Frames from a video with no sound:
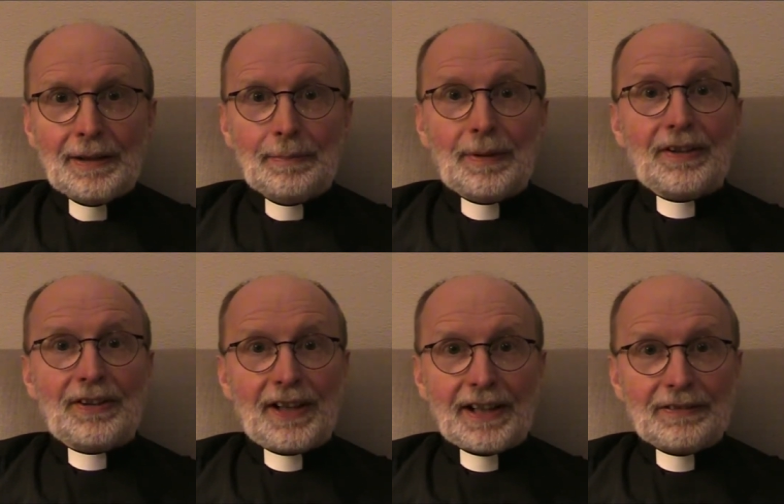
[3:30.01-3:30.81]
But
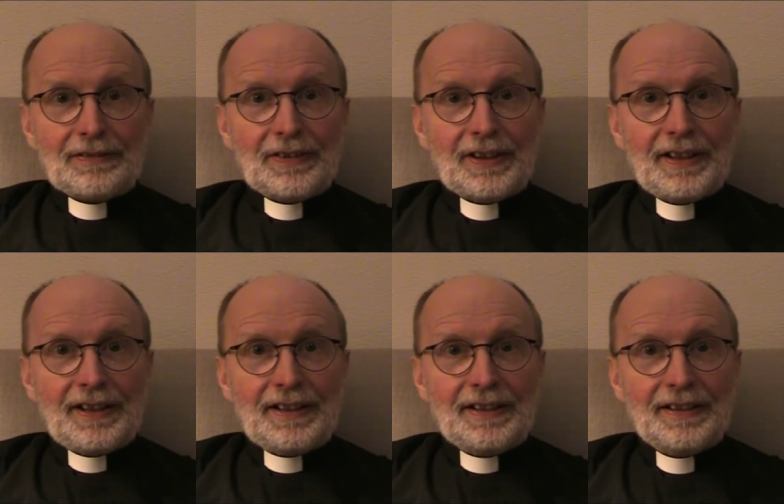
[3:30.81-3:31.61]

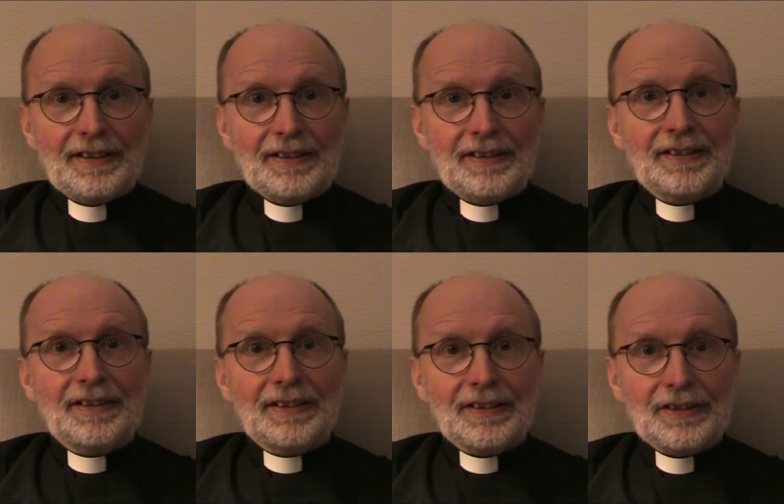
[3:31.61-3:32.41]
thankfully,
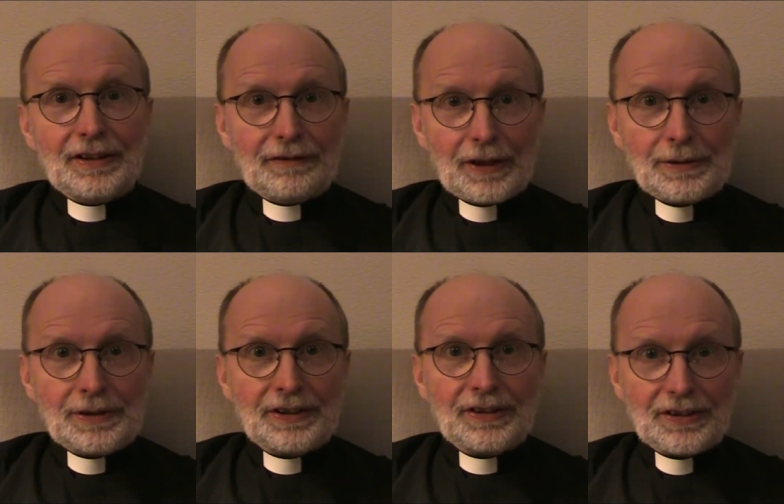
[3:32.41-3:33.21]

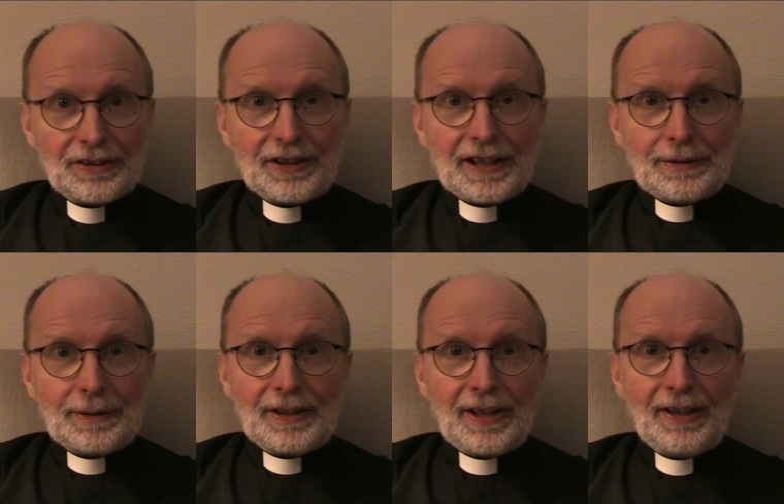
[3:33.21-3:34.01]
devotion to the
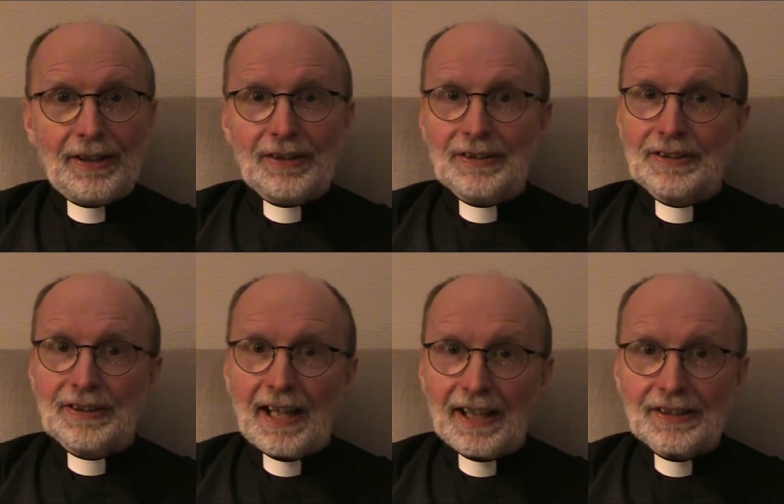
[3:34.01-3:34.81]
Sacred Heart
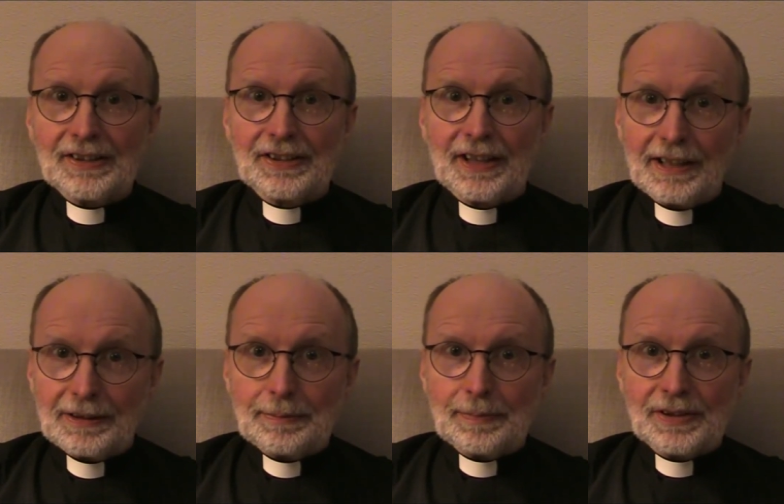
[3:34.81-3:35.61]
has
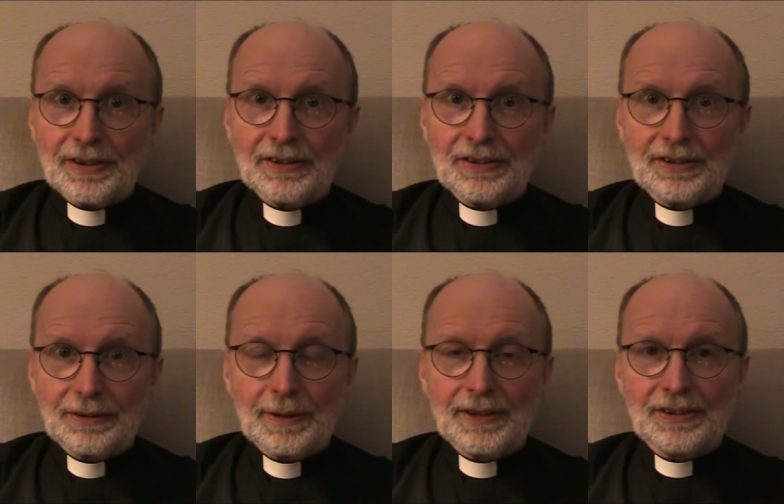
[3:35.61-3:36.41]
helped us
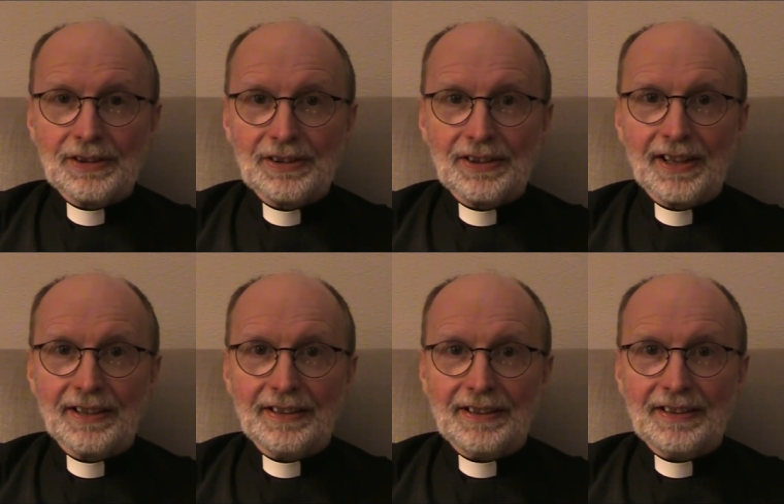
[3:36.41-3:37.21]
to
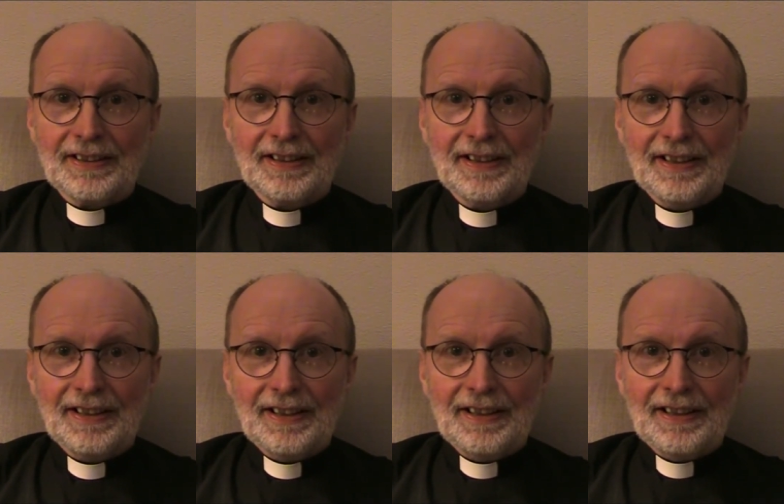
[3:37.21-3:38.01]
understand
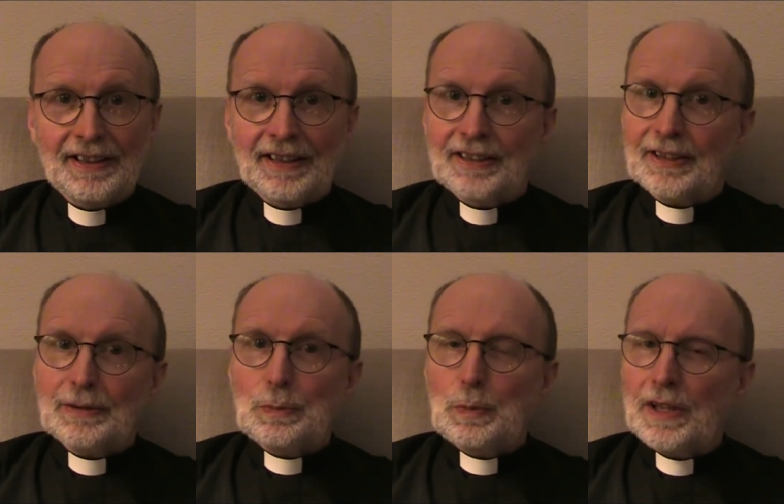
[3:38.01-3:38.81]
that,
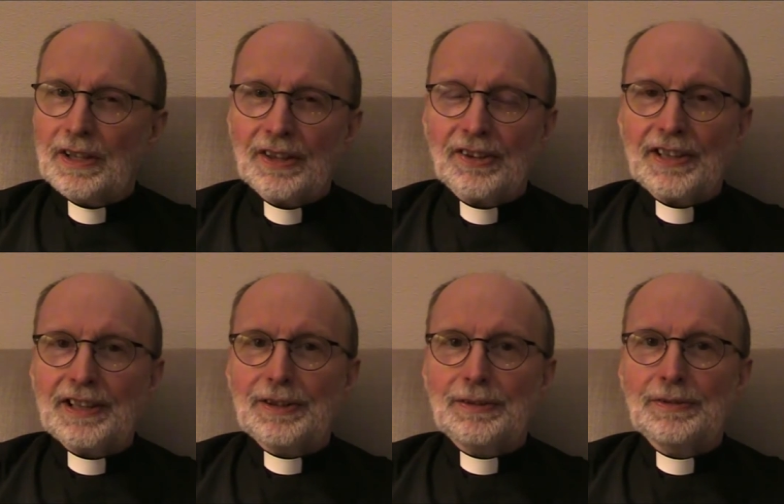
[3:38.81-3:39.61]

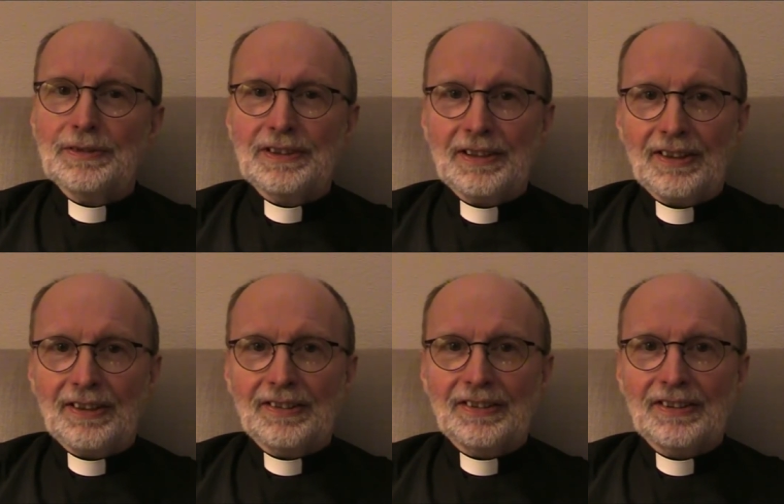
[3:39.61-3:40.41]
worthy or
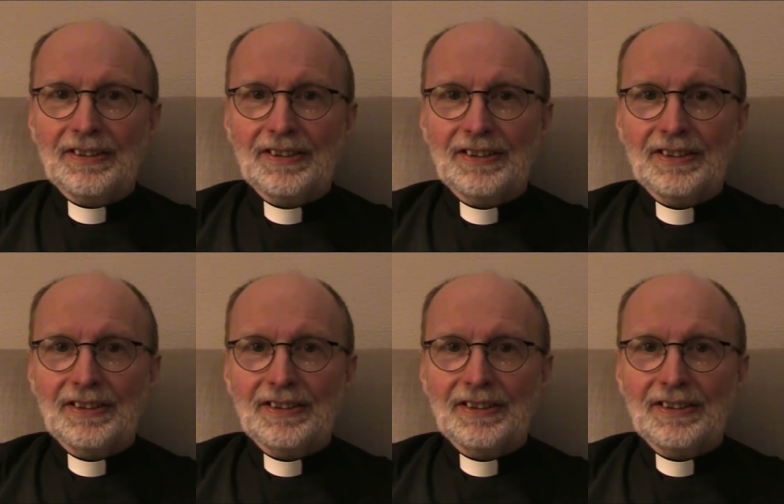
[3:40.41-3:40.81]
not,